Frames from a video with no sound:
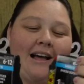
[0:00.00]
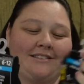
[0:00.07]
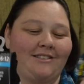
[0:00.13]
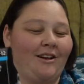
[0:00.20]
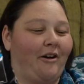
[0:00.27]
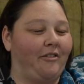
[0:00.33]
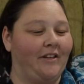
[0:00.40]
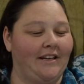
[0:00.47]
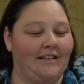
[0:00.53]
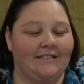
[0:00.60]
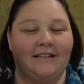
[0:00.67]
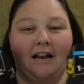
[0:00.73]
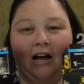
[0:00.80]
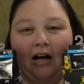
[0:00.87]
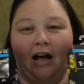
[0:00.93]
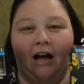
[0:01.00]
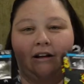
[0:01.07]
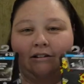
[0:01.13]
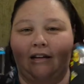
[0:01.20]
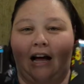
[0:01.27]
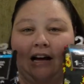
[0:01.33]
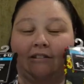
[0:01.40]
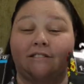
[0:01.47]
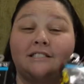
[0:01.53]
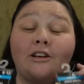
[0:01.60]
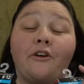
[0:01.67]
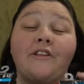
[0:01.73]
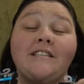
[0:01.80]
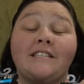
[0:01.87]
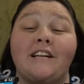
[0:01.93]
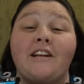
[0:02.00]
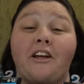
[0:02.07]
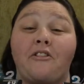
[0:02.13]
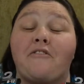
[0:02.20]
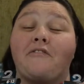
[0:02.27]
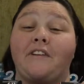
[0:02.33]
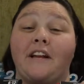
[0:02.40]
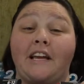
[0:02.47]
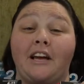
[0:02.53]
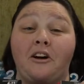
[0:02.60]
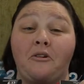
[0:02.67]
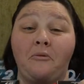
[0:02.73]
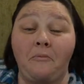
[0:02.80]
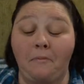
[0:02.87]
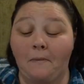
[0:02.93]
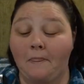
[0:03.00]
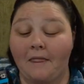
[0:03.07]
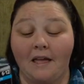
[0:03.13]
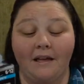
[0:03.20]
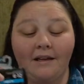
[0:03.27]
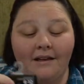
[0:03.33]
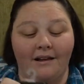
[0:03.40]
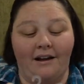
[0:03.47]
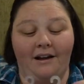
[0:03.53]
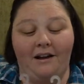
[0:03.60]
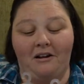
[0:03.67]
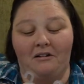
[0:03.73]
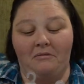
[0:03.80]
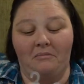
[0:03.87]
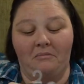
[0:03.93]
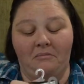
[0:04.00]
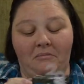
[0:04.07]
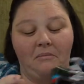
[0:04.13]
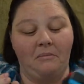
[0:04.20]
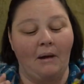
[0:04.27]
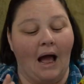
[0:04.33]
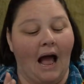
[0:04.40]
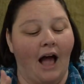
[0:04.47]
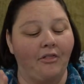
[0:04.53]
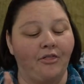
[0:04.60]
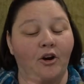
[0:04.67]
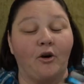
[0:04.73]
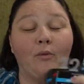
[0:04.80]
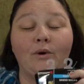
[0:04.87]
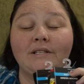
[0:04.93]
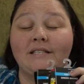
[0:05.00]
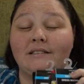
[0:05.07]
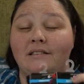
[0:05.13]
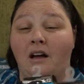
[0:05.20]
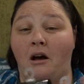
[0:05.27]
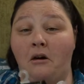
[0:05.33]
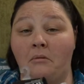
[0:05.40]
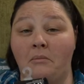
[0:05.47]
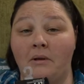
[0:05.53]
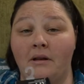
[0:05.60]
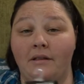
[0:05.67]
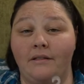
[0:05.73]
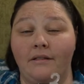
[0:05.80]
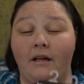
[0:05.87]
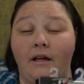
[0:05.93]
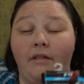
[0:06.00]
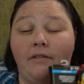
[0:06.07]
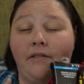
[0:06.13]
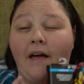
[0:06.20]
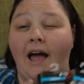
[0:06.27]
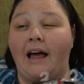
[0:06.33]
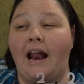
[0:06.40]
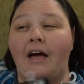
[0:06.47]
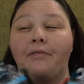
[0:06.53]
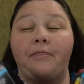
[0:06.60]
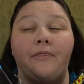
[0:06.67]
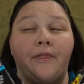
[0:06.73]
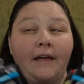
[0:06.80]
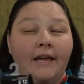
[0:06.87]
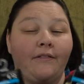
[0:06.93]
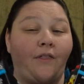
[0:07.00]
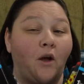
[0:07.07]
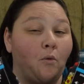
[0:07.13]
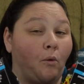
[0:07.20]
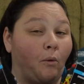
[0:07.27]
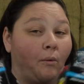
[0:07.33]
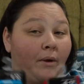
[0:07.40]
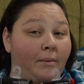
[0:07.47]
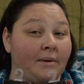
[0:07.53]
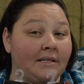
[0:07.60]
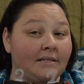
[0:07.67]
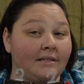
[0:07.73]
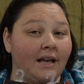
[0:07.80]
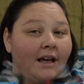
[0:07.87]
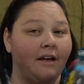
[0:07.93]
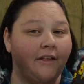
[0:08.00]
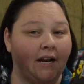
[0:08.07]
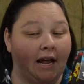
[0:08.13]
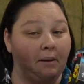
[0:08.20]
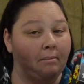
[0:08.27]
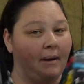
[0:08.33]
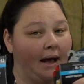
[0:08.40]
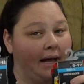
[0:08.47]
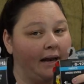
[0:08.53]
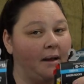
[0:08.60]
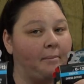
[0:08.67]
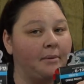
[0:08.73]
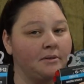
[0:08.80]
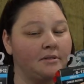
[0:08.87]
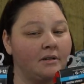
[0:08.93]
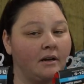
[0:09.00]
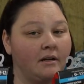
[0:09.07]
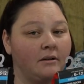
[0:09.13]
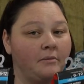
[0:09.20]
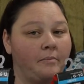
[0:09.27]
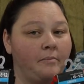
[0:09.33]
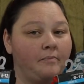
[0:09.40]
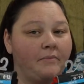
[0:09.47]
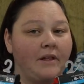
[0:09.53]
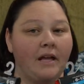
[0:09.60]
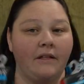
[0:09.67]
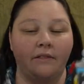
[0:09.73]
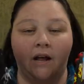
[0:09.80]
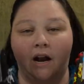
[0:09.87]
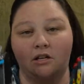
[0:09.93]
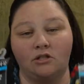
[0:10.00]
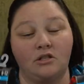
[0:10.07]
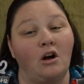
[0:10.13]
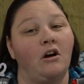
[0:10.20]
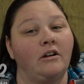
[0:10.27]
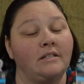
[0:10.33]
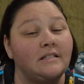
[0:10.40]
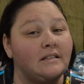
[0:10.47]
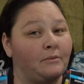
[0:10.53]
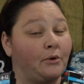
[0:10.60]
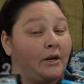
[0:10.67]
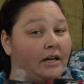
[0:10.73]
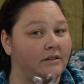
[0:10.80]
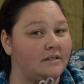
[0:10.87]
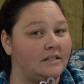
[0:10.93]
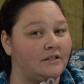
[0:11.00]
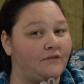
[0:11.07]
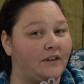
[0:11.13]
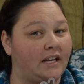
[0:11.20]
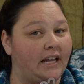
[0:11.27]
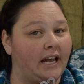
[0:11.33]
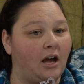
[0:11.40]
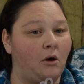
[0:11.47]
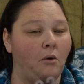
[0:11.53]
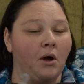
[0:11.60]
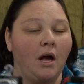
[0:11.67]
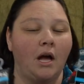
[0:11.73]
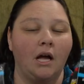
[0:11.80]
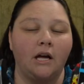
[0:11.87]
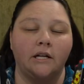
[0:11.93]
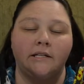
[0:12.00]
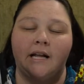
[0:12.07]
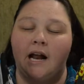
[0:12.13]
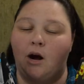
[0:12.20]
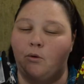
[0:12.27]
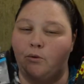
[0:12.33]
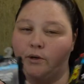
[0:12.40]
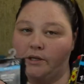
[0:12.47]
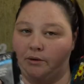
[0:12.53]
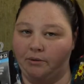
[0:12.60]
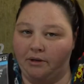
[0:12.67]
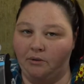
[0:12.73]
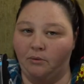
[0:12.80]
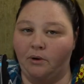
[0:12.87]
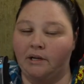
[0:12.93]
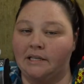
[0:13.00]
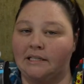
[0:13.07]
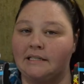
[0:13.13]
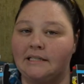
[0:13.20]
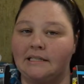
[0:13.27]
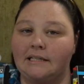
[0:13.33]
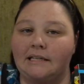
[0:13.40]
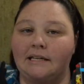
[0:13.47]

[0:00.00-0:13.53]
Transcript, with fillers: I saw these and I saw these in another video. There was some that I think they were women's that had pineapples on them that I saw in someone else's video that I really, really wanted.